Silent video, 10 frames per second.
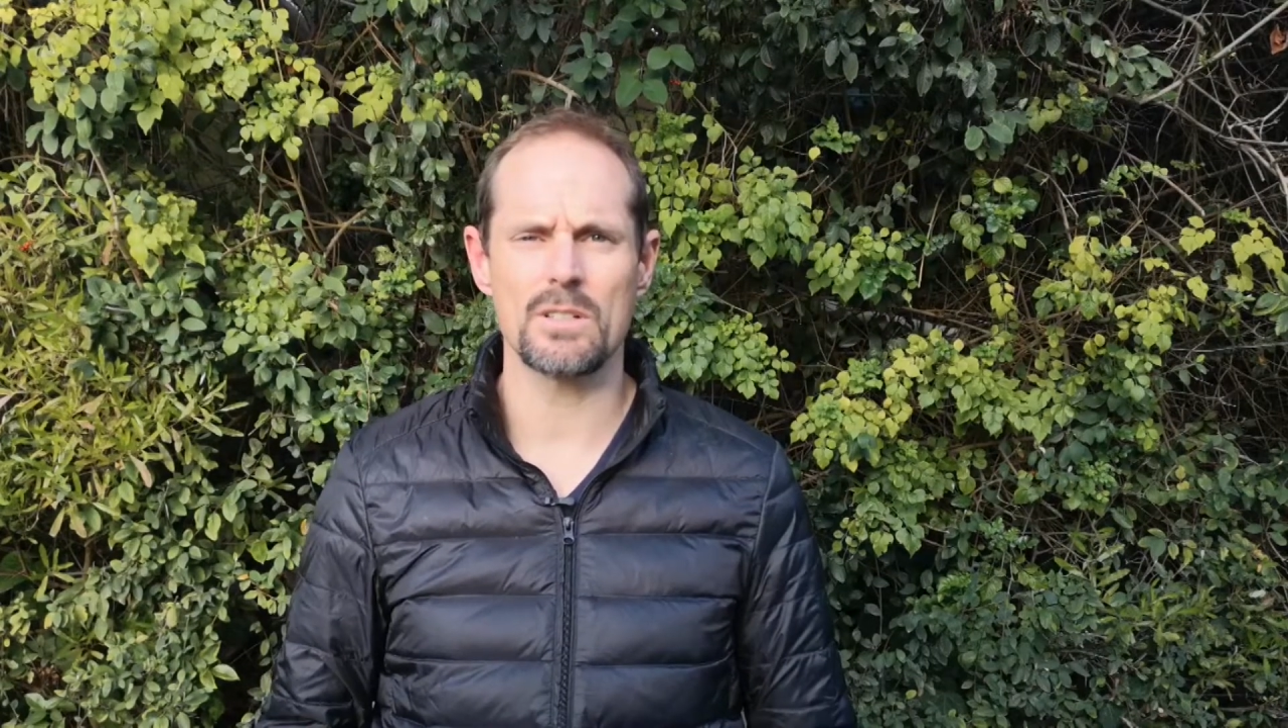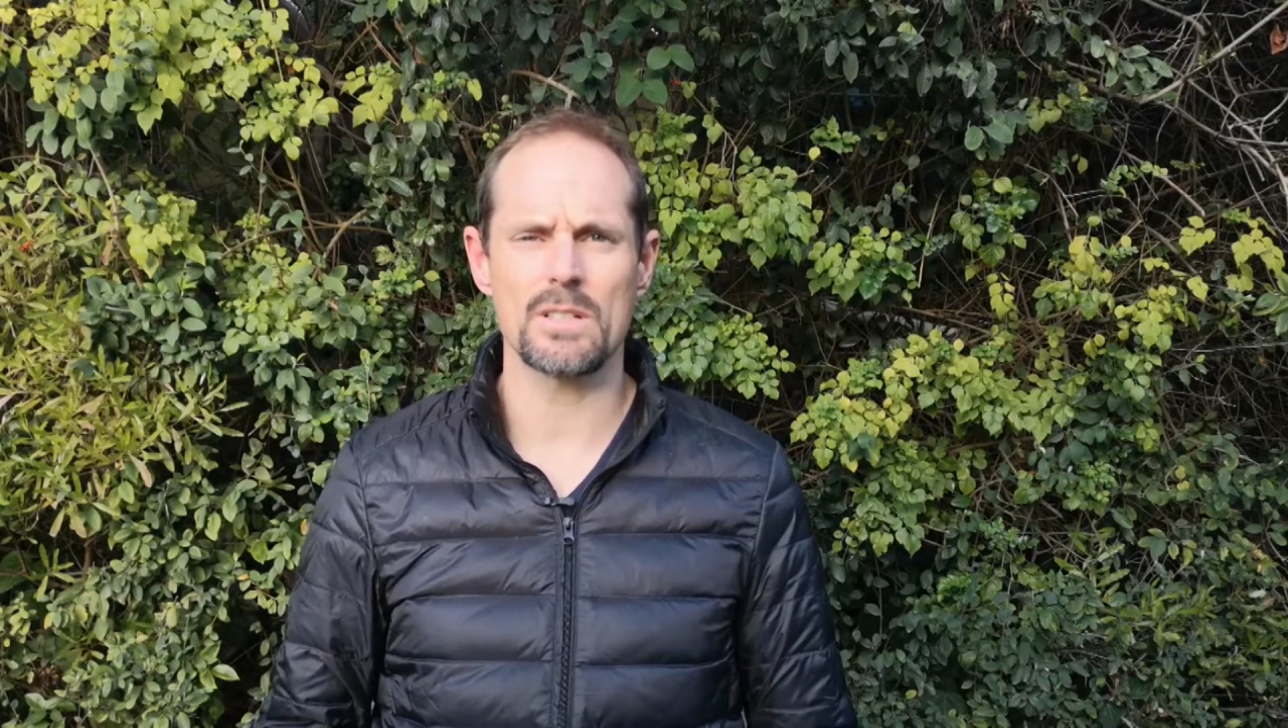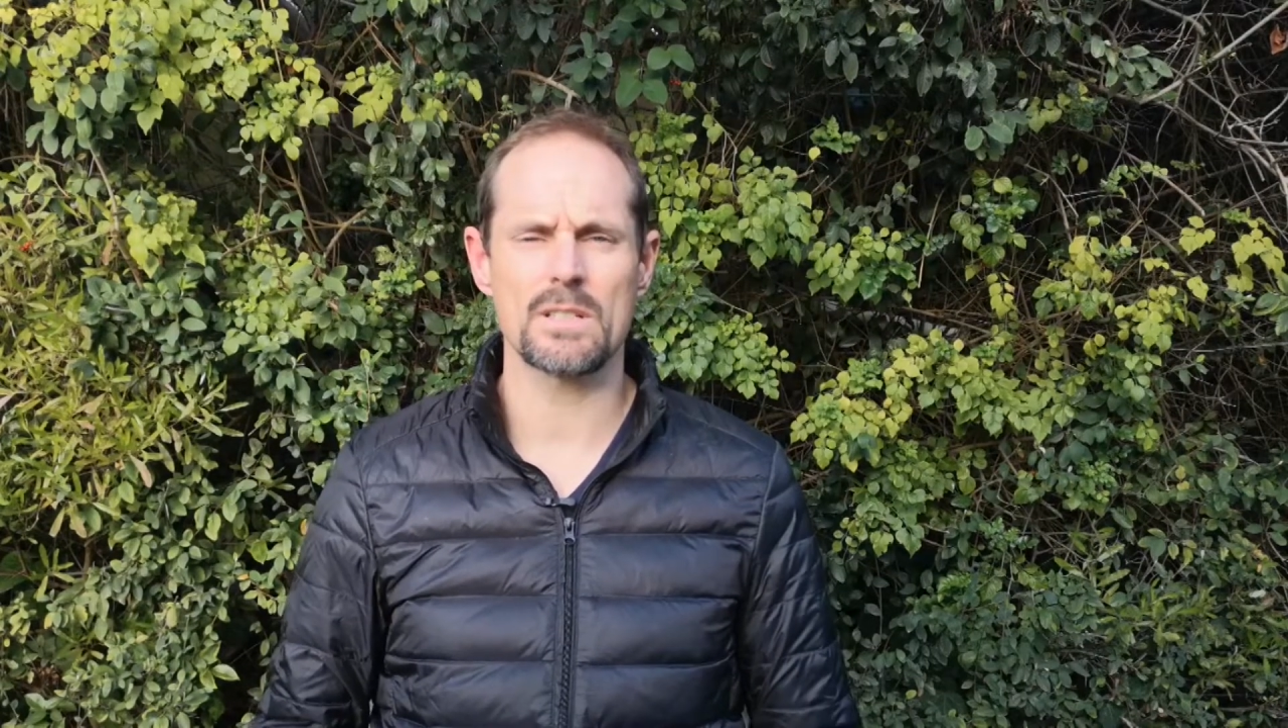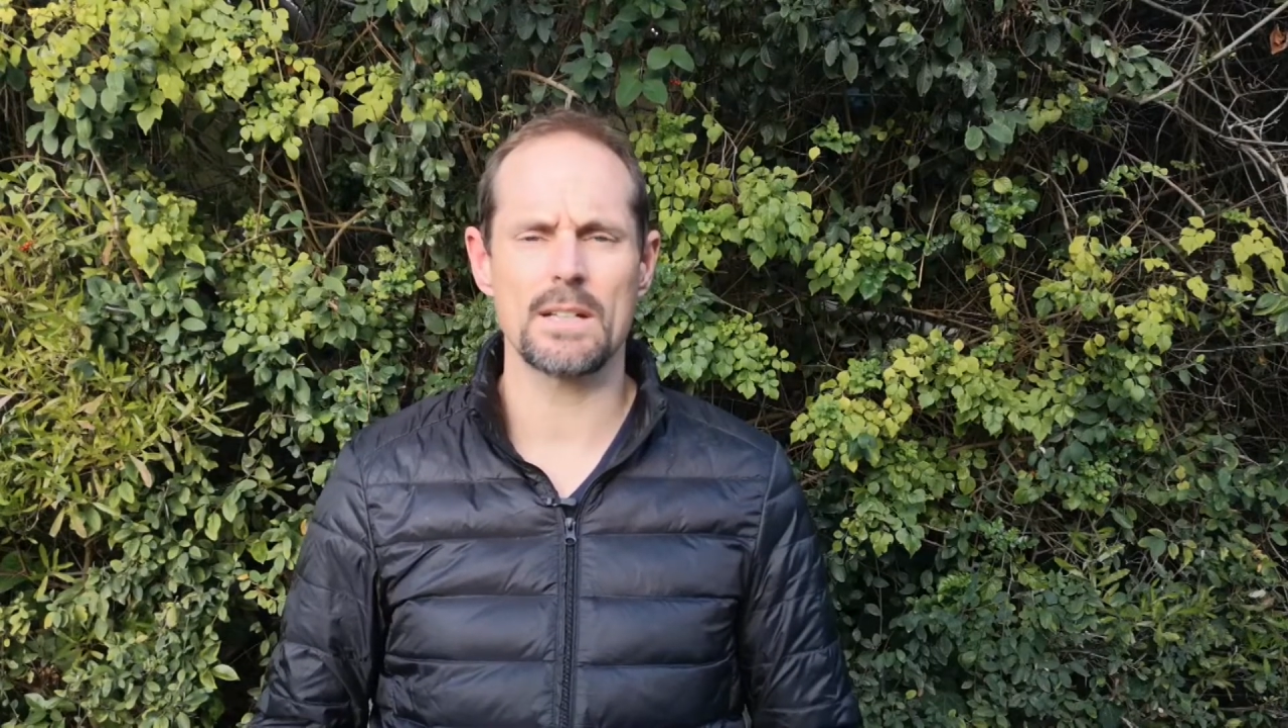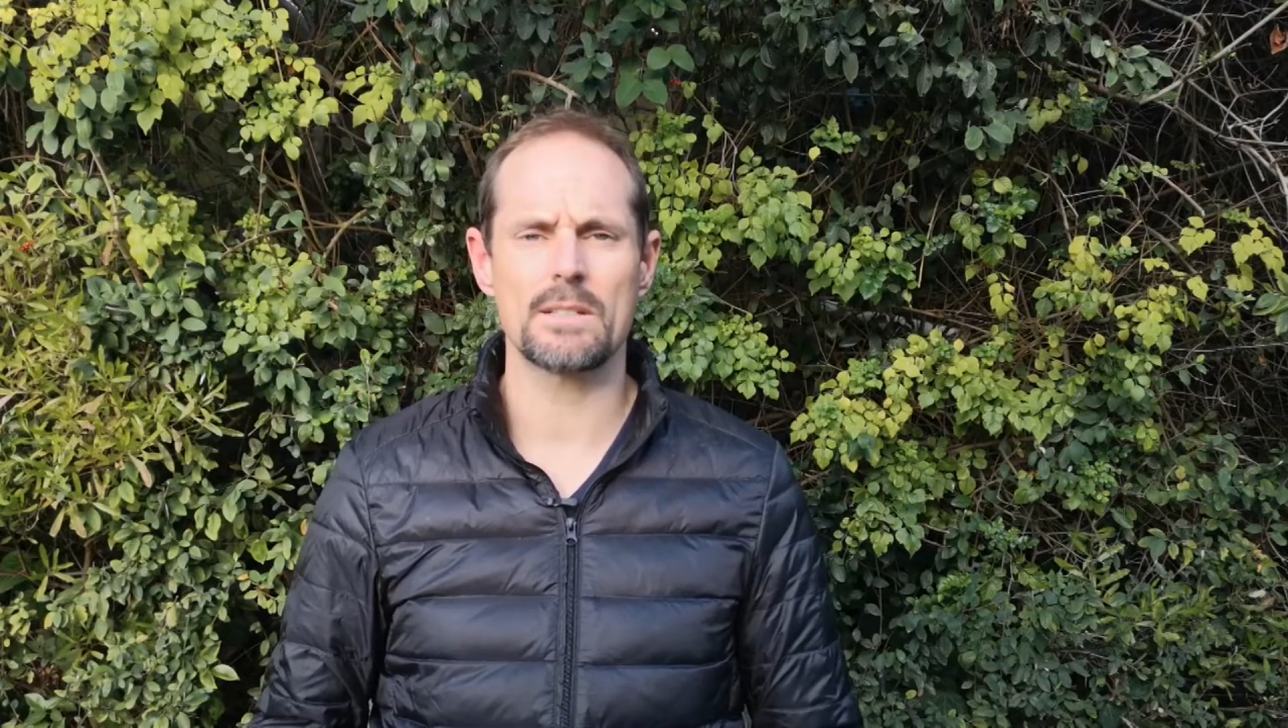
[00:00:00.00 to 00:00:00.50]

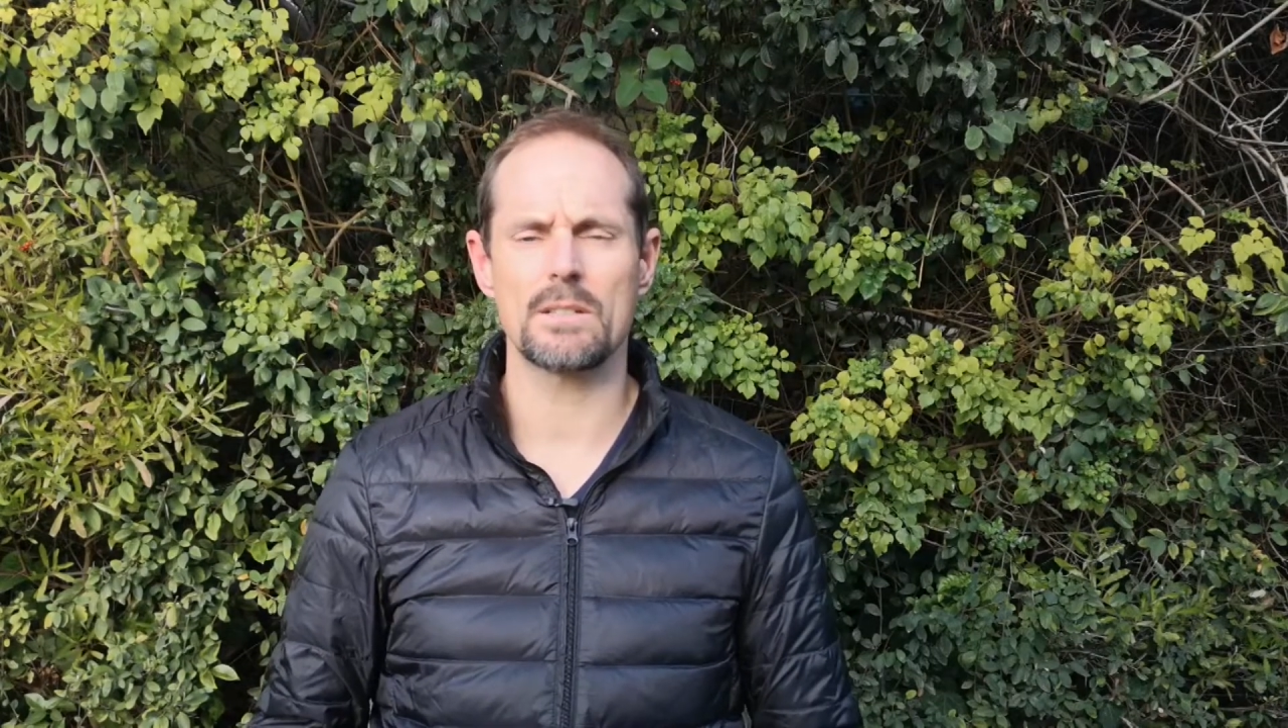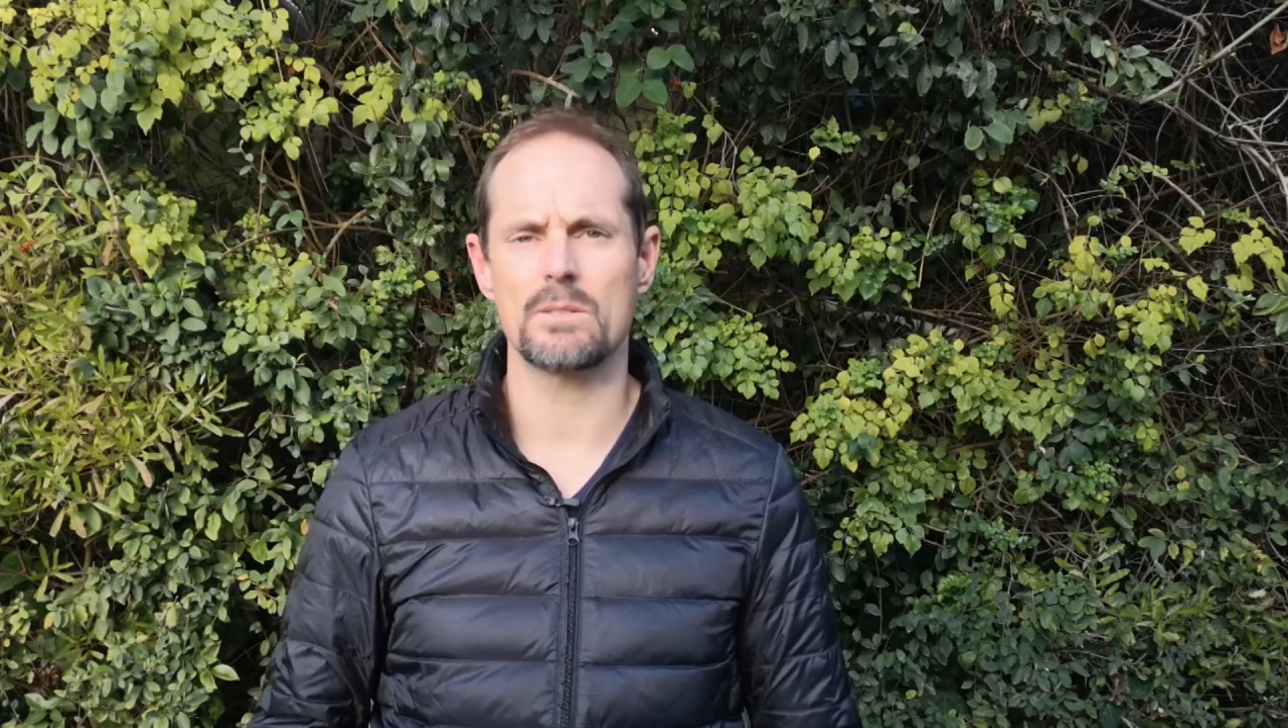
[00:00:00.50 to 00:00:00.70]
last night.